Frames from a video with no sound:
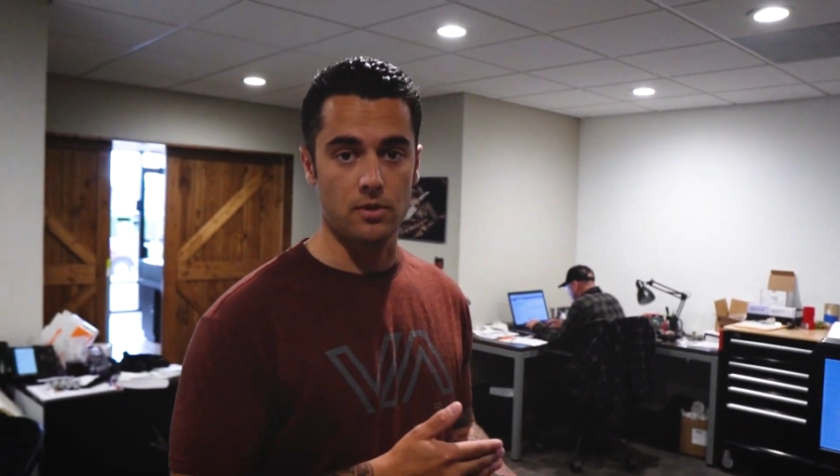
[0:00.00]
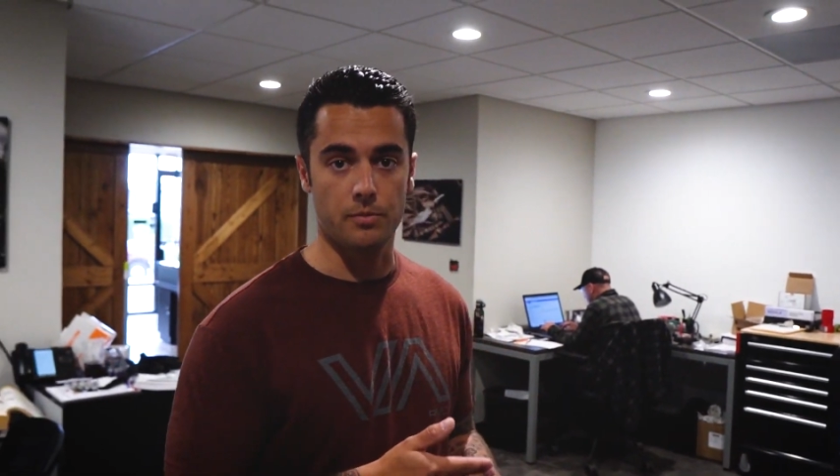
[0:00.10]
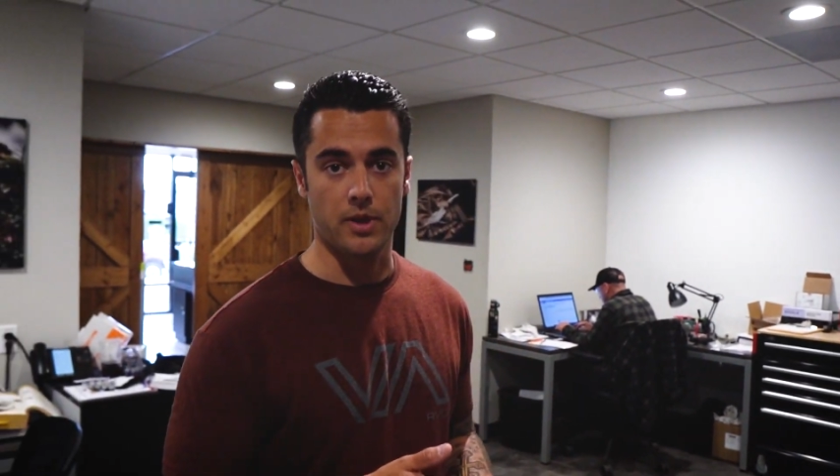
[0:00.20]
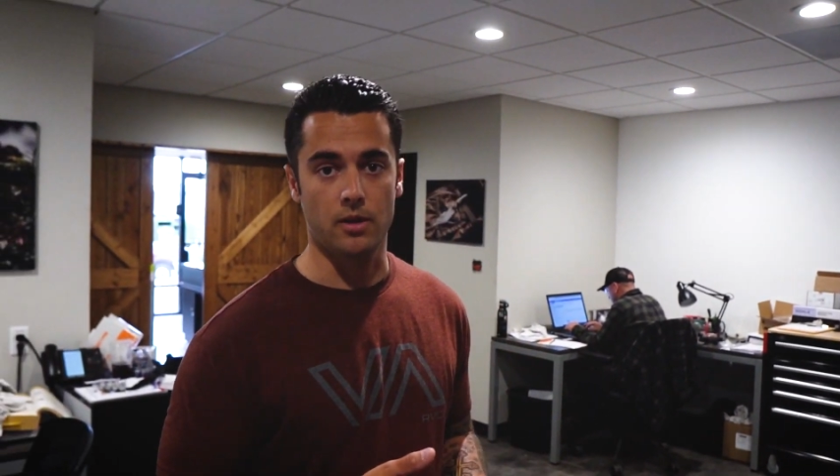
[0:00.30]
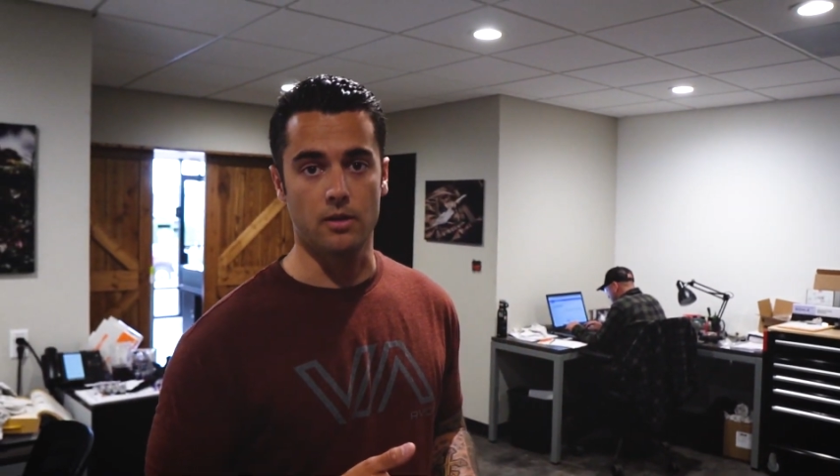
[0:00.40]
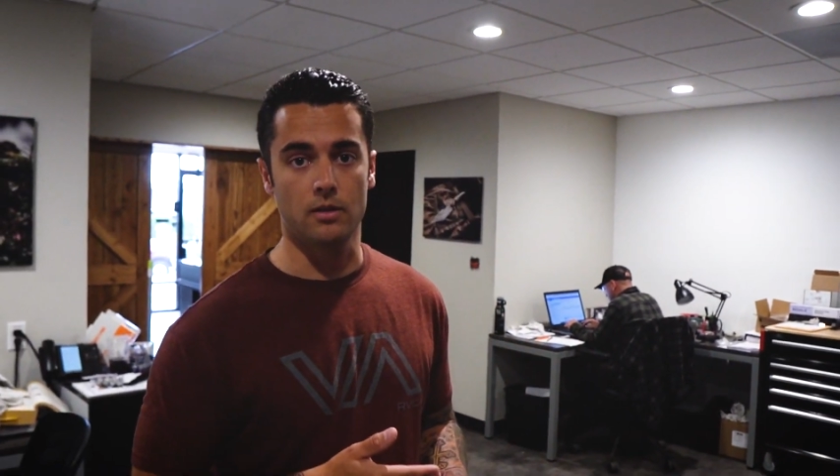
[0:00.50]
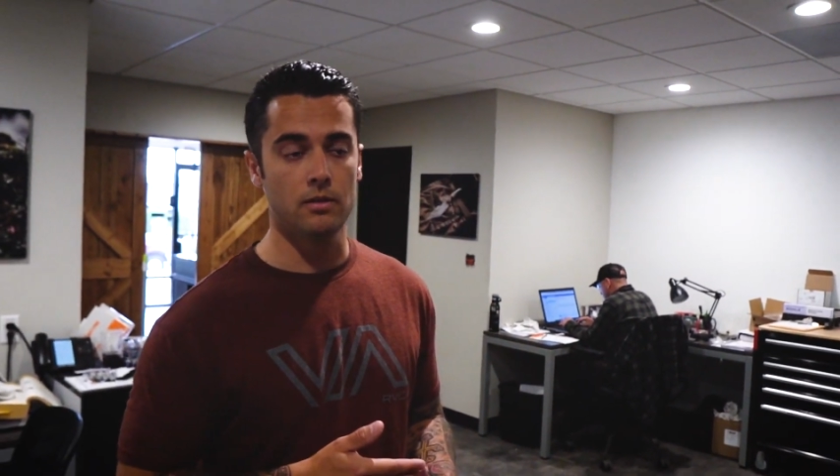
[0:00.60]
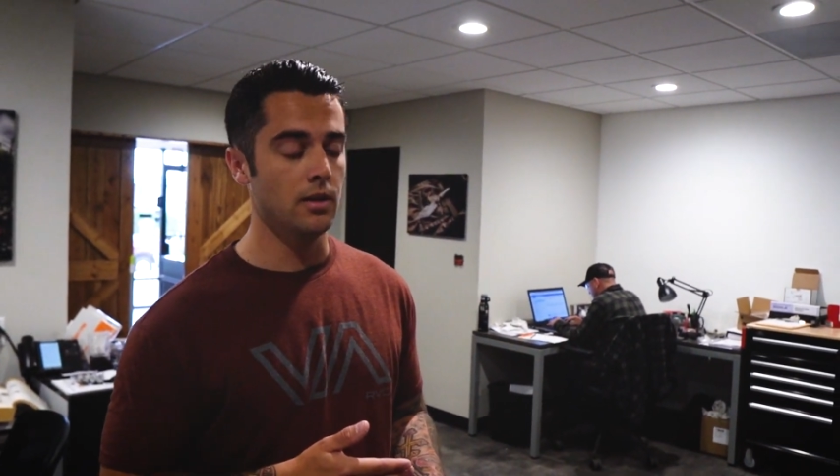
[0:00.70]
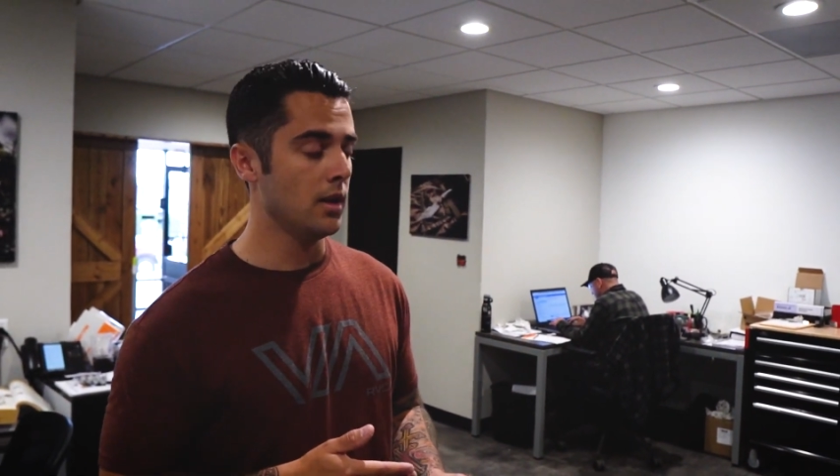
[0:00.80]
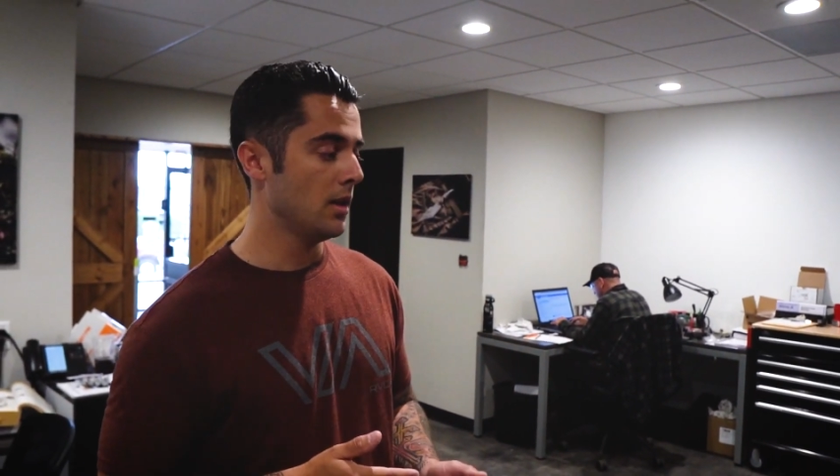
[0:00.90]
comparator,
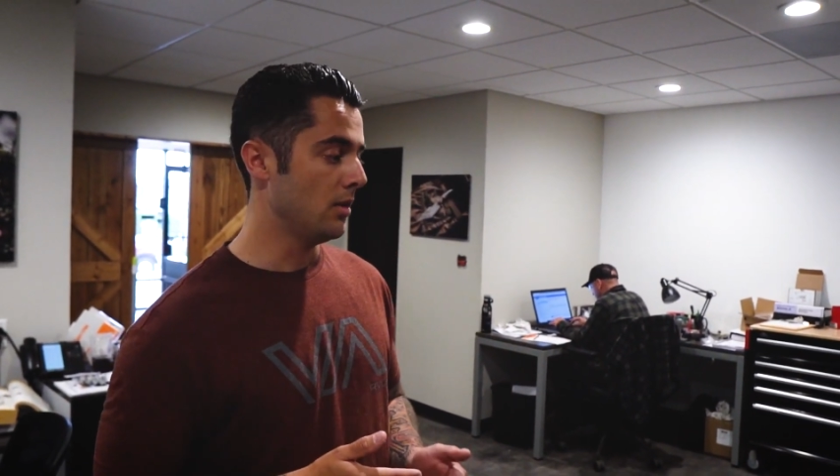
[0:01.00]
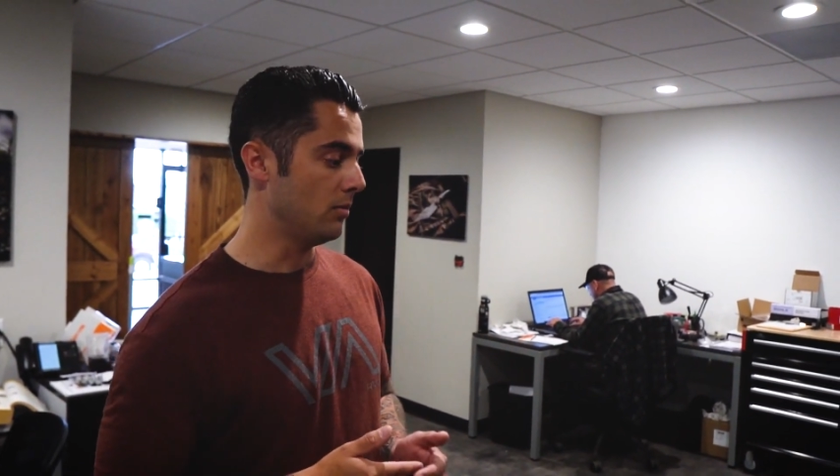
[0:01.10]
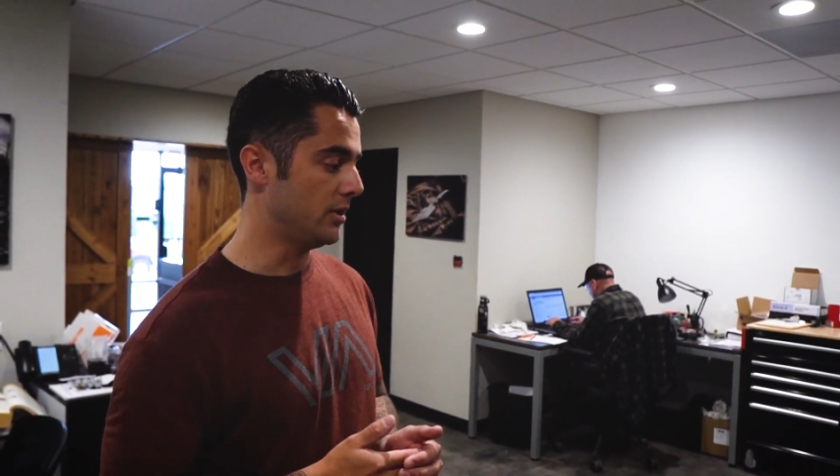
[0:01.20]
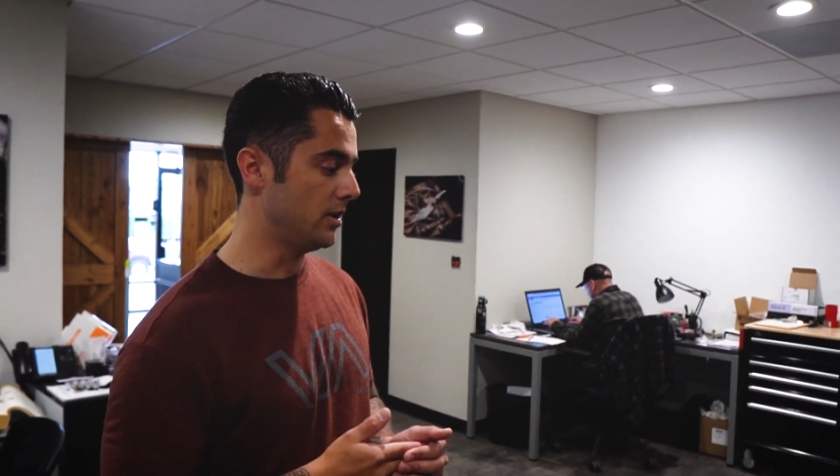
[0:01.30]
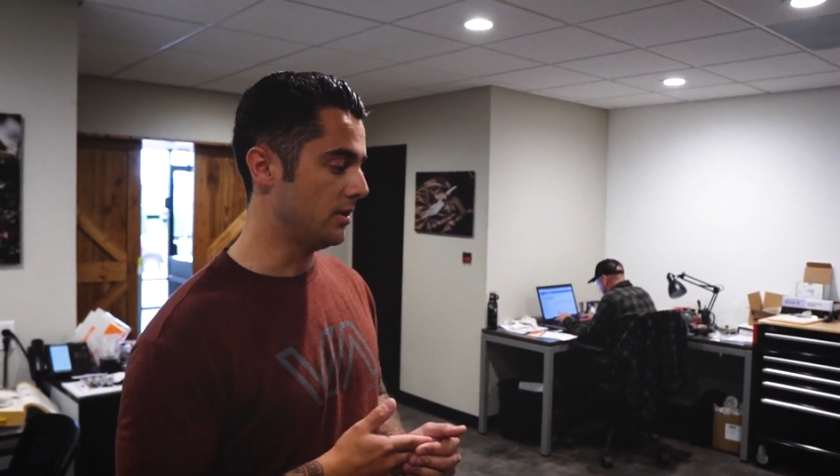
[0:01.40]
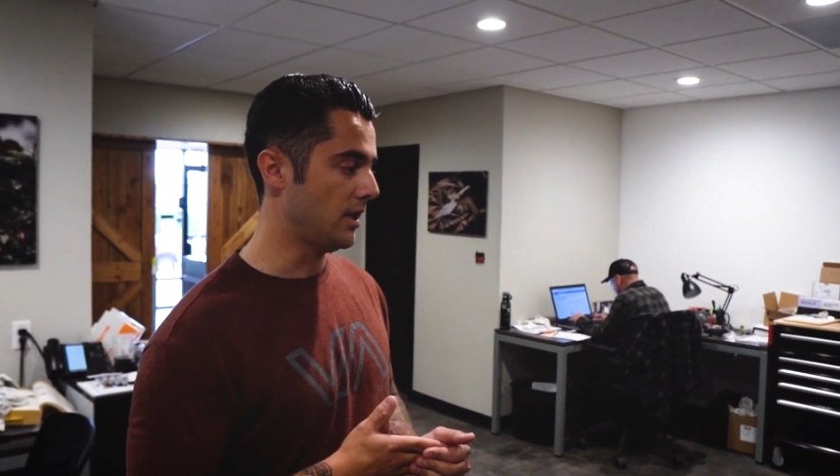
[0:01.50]
which is